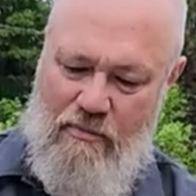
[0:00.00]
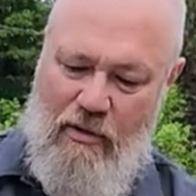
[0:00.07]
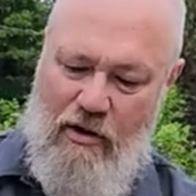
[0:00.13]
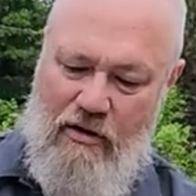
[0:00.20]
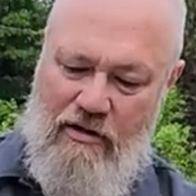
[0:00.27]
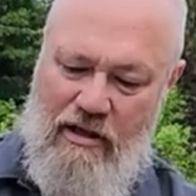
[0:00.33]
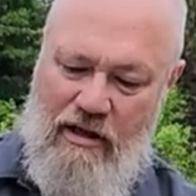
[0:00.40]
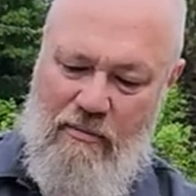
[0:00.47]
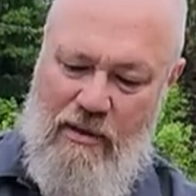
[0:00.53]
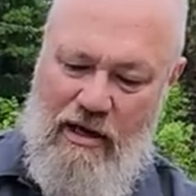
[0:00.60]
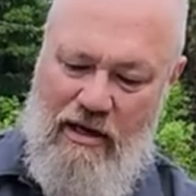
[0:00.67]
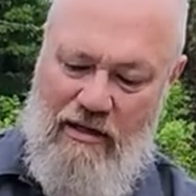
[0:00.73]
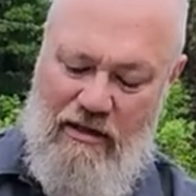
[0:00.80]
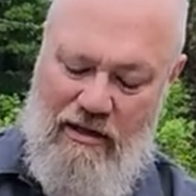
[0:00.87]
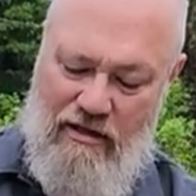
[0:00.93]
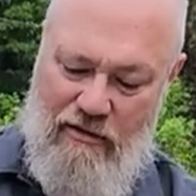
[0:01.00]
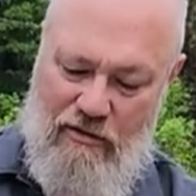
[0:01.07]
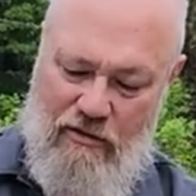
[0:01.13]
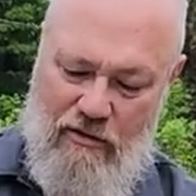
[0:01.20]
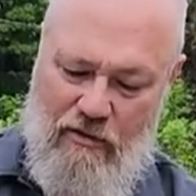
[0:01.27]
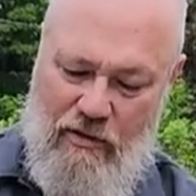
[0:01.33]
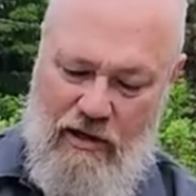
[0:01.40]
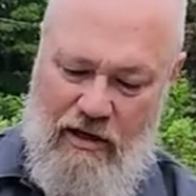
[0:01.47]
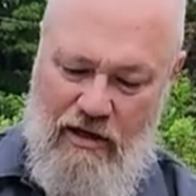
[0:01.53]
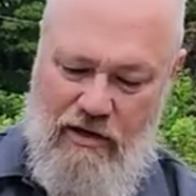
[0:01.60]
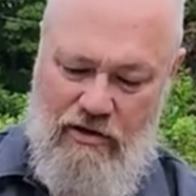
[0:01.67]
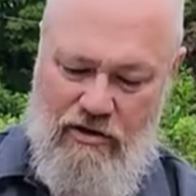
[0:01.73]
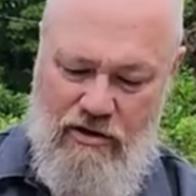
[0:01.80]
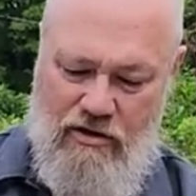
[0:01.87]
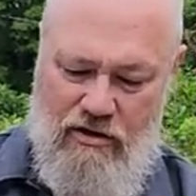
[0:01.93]
Park that back in that little
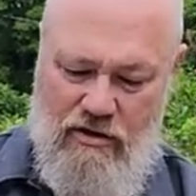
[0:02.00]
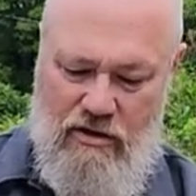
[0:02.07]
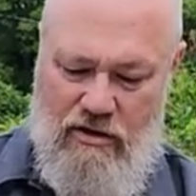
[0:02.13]
garage